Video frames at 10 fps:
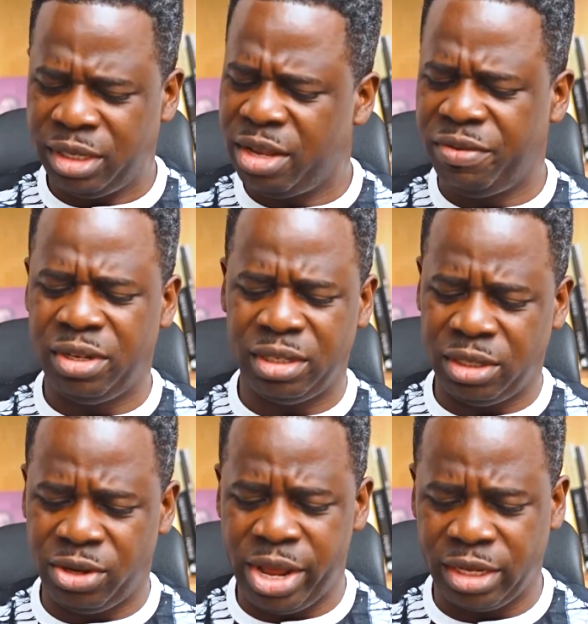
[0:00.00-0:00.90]
David is
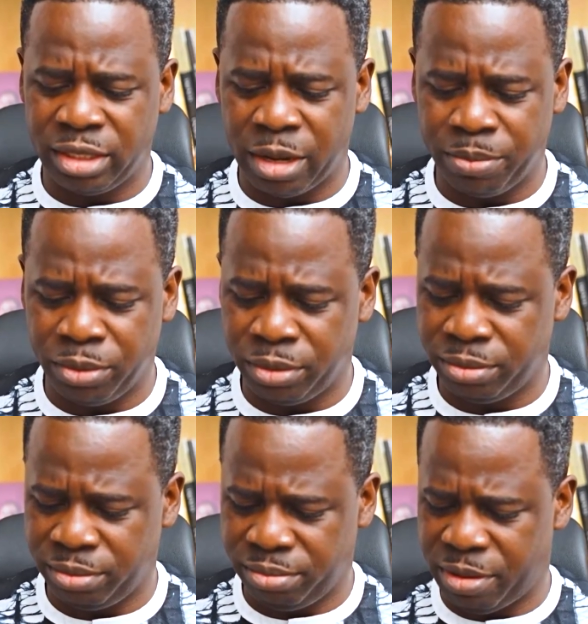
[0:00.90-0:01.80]
another example.
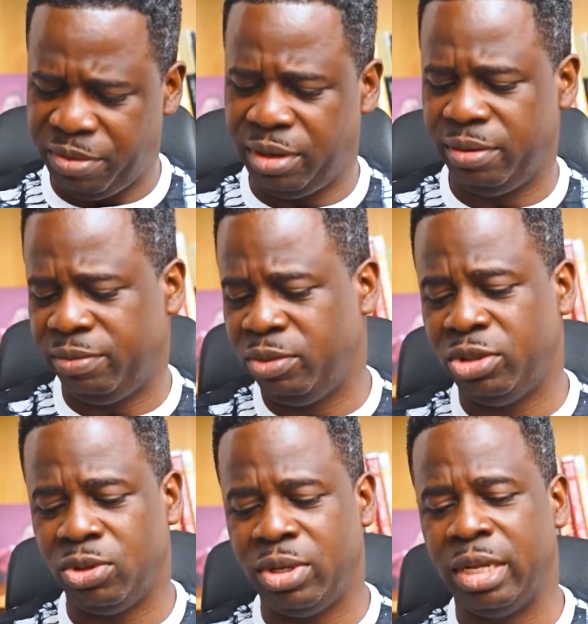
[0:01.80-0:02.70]
I mean, we
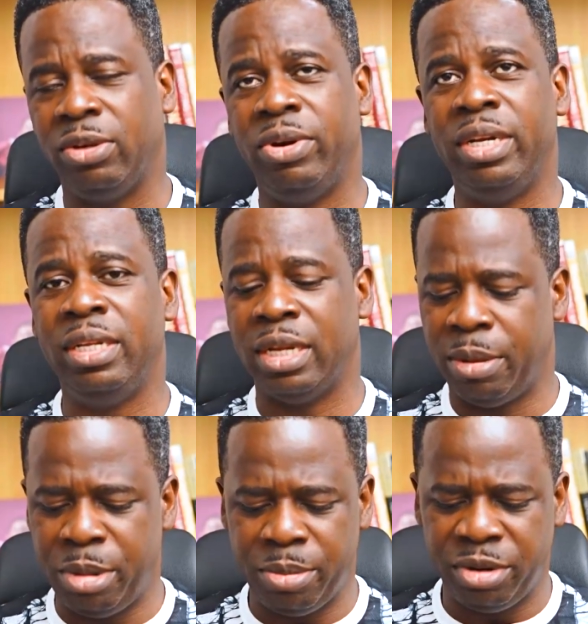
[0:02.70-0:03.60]
saw that already in
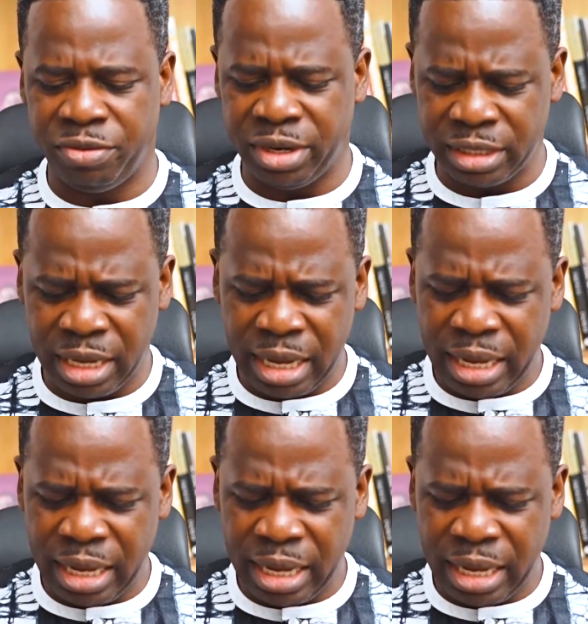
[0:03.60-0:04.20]
our memory verse.